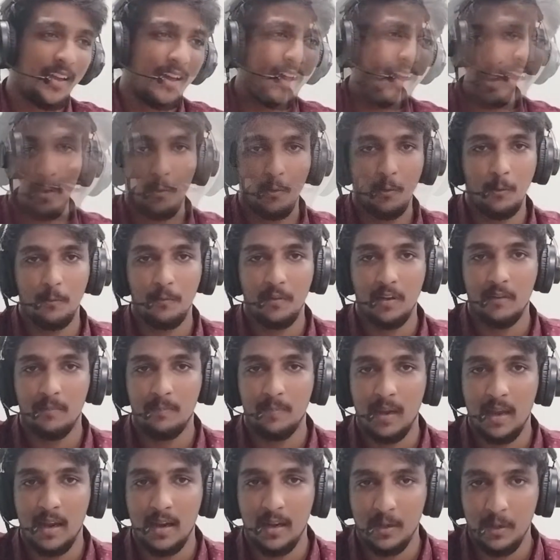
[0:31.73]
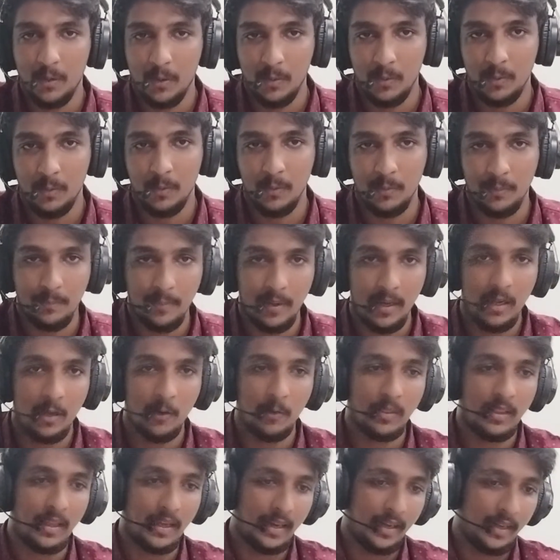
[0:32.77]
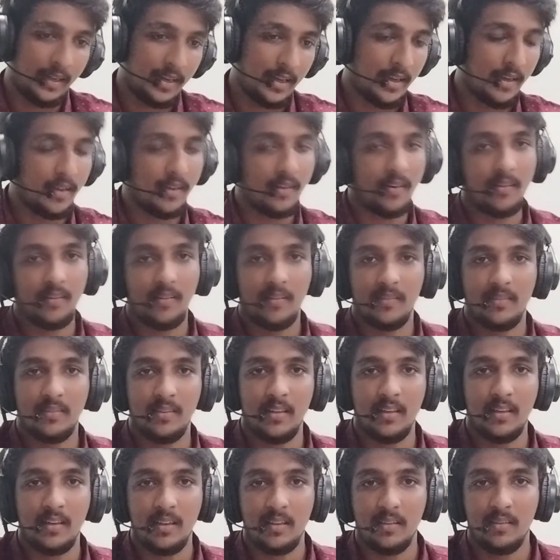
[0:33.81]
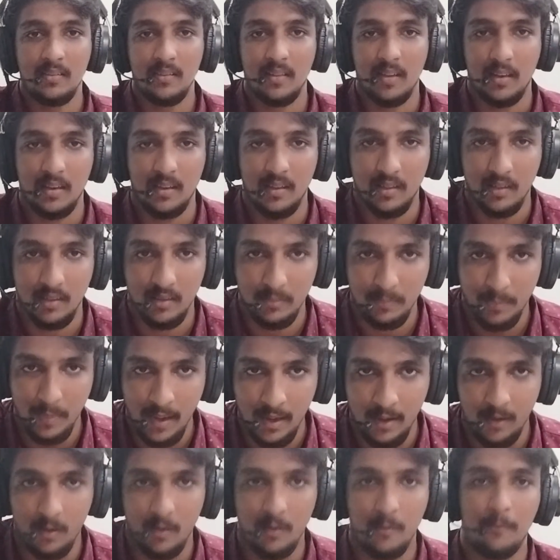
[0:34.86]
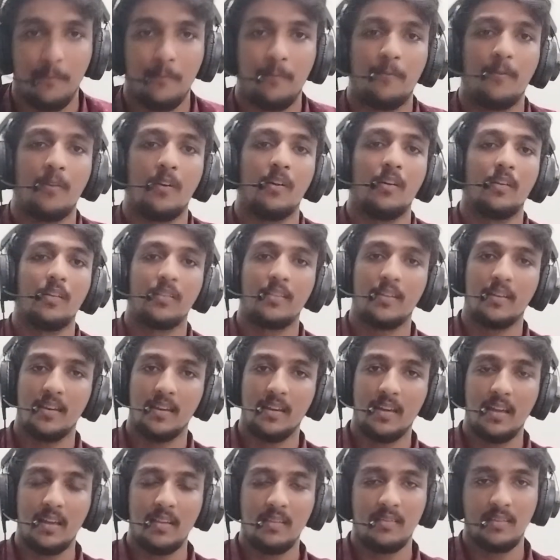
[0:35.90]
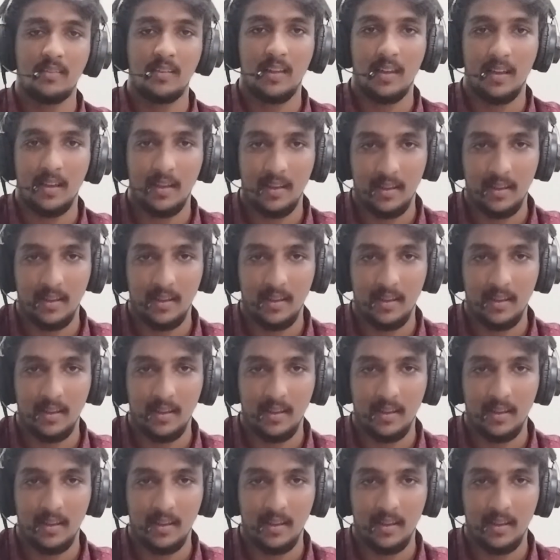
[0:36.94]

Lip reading: Now we have planned to bring out the entire series in a span of 30 days.